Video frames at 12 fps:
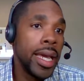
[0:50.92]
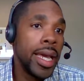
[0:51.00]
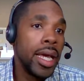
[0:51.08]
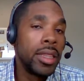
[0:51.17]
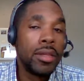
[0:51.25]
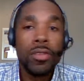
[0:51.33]

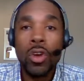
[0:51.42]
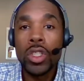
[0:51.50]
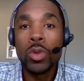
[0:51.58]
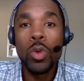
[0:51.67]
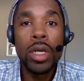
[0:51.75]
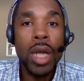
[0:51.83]
And the
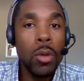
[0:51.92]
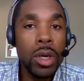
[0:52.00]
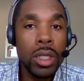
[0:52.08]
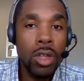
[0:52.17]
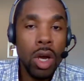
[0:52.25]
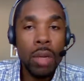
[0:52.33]
first one I
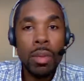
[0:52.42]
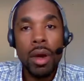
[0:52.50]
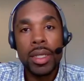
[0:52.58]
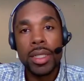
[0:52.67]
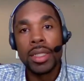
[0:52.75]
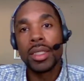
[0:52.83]
want to talk
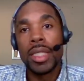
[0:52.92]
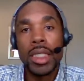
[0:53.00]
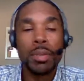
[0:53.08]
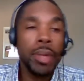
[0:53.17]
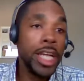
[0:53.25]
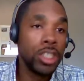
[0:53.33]
about is
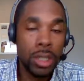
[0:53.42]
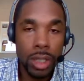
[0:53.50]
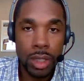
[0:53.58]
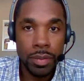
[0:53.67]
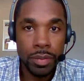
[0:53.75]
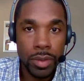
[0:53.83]

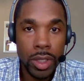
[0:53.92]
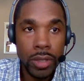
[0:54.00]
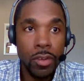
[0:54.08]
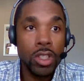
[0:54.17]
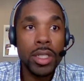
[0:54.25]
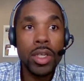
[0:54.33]
patience.
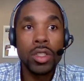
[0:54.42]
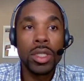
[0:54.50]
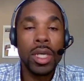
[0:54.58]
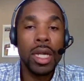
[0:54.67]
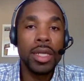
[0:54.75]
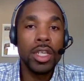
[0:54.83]
First skill
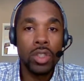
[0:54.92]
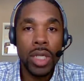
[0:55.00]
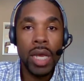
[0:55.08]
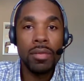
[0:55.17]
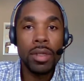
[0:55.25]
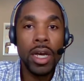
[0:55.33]
set I think you
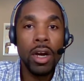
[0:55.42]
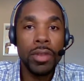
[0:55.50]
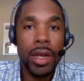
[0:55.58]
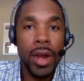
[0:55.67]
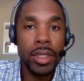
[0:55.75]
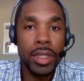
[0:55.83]
should have in
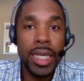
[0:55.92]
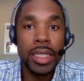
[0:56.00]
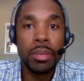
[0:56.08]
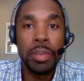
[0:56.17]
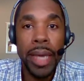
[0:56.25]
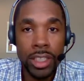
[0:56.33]
healthcare IT
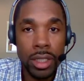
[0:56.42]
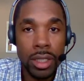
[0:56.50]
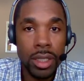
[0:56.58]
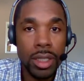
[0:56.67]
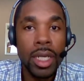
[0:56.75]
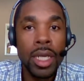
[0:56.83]
is
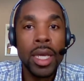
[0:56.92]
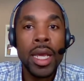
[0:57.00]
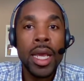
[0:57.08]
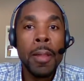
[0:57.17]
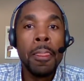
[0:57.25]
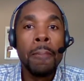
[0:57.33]
patience.
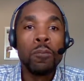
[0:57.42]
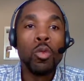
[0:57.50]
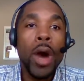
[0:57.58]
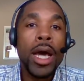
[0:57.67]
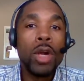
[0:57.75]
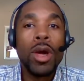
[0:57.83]

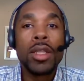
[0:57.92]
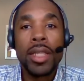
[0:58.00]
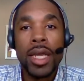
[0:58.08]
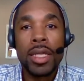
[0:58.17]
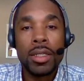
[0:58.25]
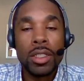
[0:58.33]
Why do I
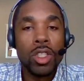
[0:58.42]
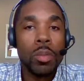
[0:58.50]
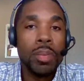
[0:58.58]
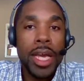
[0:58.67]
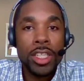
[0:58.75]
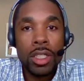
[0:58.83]
think so?
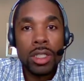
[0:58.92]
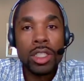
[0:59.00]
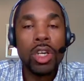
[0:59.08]
Patience.